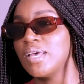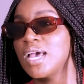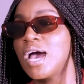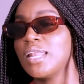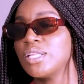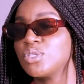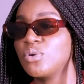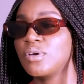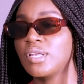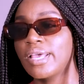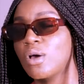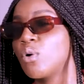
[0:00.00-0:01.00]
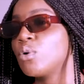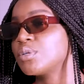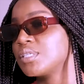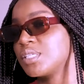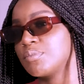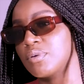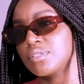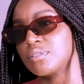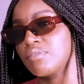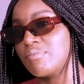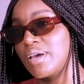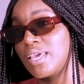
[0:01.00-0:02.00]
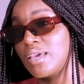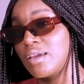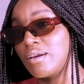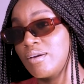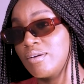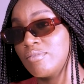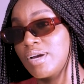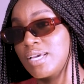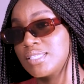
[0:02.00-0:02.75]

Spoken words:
and it took like a whole 6 months of my year, right?